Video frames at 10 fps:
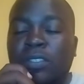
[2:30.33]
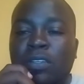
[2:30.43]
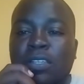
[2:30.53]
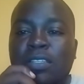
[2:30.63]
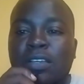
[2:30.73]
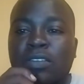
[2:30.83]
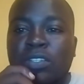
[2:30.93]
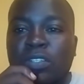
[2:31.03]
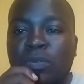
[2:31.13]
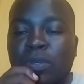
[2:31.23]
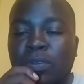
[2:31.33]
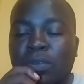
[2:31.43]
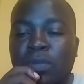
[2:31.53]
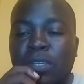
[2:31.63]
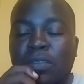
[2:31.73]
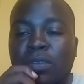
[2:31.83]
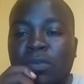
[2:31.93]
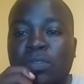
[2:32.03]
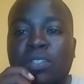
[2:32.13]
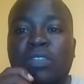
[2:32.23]
is that when you are doing your
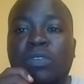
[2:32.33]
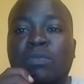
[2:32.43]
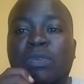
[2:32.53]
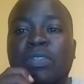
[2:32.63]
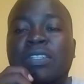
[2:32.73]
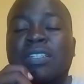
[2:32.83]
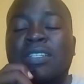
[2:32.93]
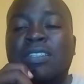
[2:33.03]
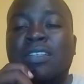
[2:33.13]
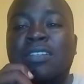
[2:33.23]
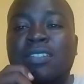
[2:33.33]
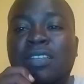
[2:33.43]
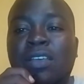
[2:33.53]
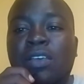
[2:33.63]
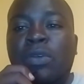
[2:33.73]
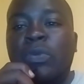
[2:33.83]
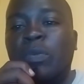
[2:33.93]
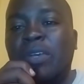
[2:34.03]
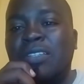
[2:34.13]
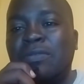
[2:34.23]
construction project, is that you
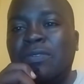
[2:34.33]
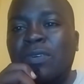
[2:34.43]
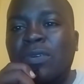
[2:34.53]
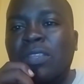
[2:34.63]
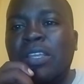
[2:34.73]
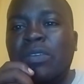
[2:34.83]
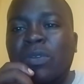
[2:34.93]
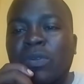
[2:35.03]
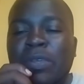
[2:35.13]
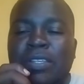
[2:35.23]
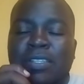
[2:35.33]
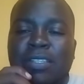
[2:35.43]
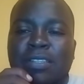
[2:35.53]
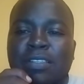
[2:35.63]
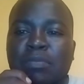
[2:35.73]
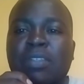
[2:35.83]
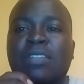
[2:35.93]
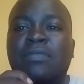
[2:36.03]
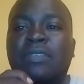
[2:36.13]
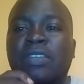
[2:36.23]
must follow the drawings
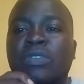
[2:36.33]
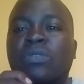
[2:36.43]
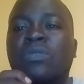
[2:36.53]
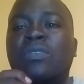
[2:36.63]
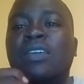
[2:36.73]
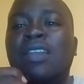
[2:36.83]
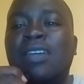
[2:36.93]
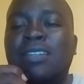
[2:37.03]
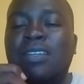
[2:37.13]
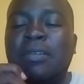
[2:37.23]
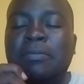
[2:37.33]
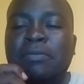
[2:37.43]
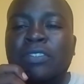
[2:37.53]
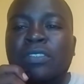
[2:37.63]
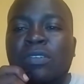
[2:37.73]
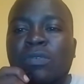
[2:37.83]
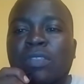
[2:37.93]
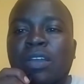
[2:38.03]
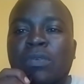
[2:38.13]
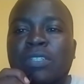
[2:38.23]
specification to the letter
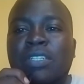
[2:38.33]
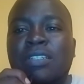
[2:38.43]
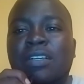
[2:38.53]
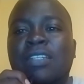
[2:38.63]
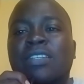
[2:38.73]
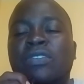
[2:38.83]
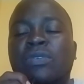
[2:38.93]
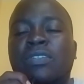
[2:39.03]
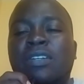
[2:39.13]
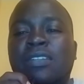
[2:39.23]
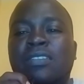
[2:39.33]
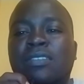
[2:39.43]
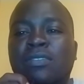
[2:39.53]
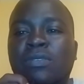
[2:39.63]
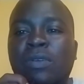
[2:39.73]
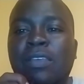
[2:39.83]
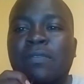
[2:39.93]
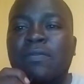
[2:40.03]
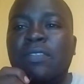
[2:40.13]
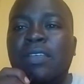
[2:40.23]
without cutting shortcuts. So
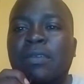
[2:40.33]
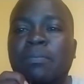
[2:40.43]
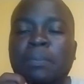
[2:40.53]
if the